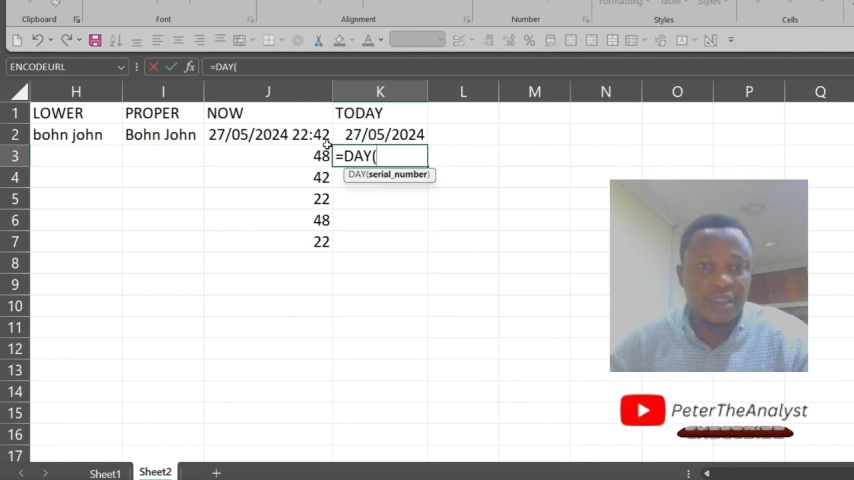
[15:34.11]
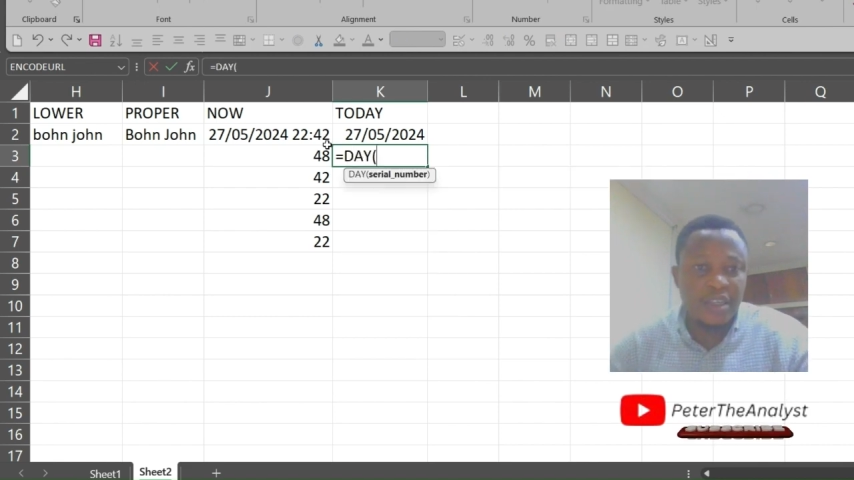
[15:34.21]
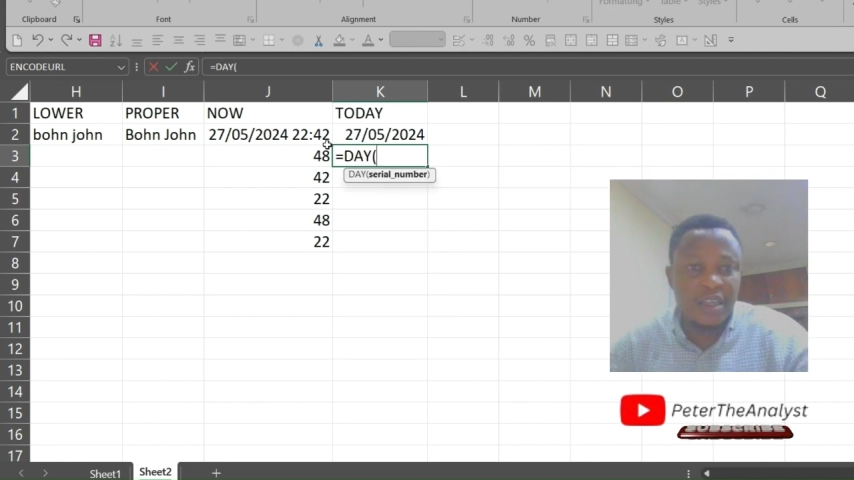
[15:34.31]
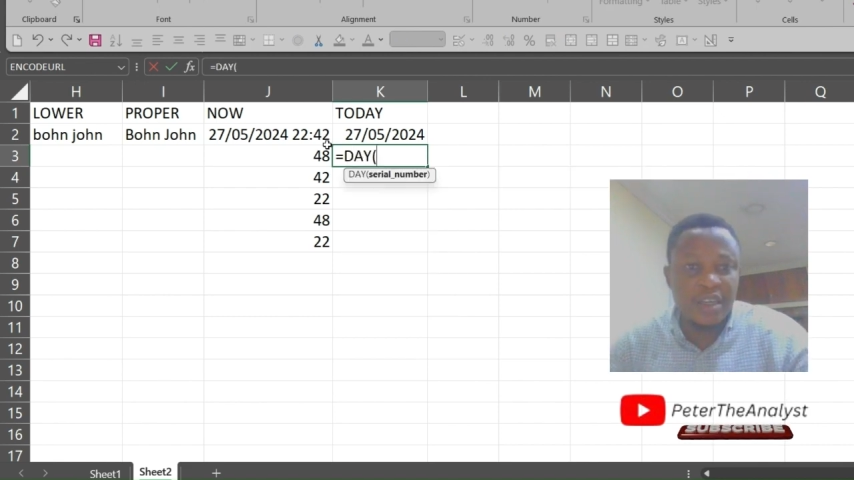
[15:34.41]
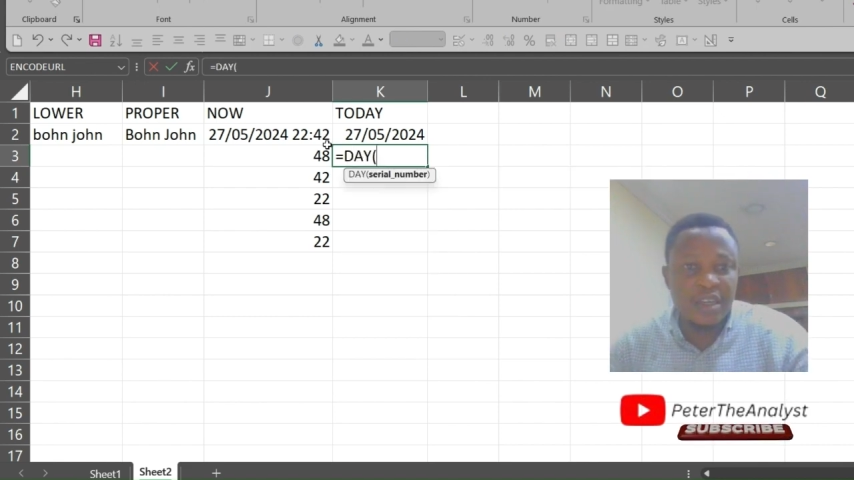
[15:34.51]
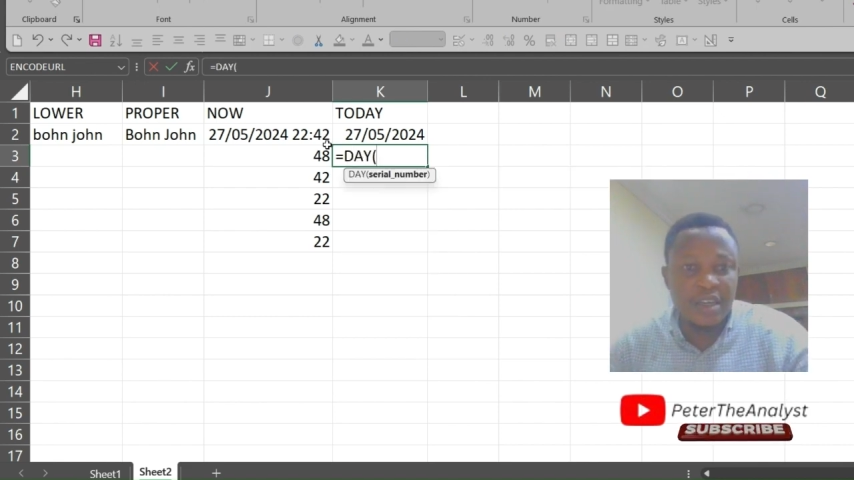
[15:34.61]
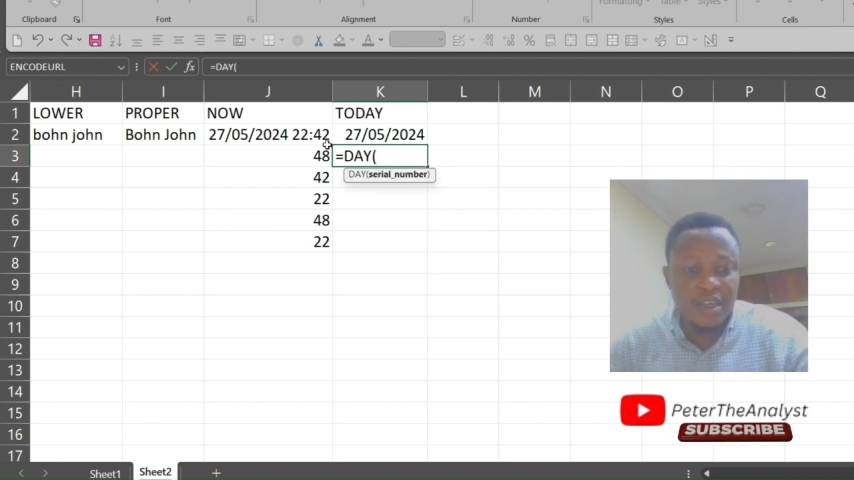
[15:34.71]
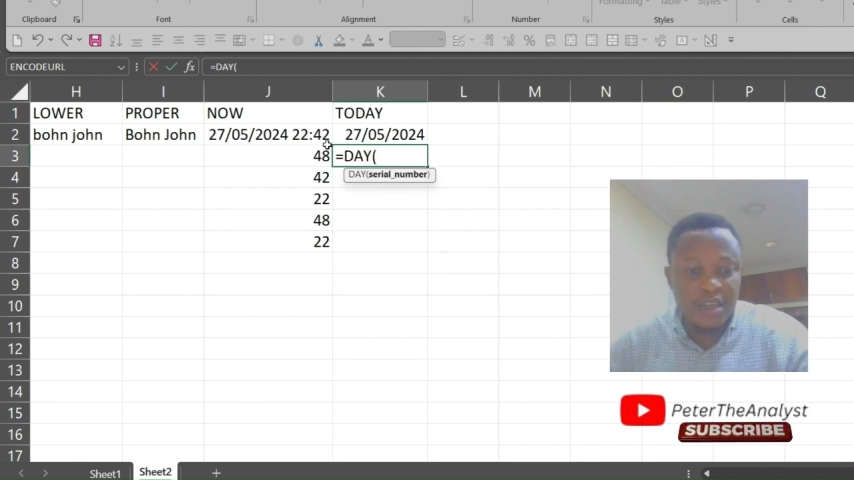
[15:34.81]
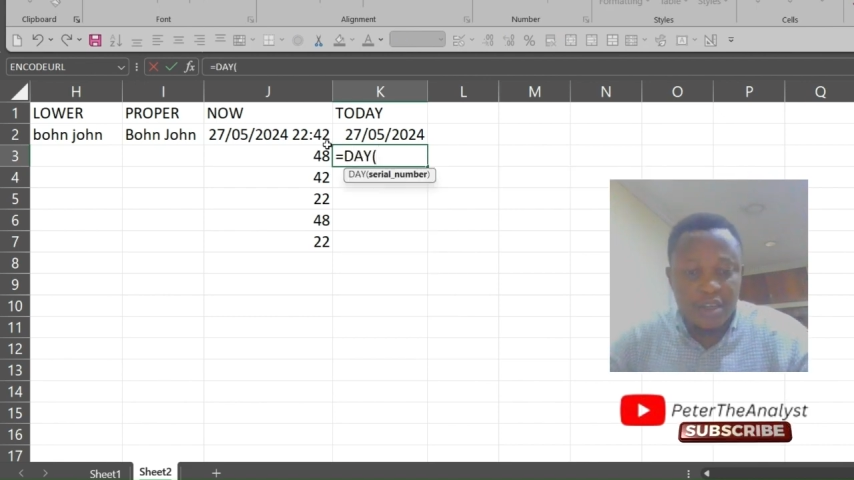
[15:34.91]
day,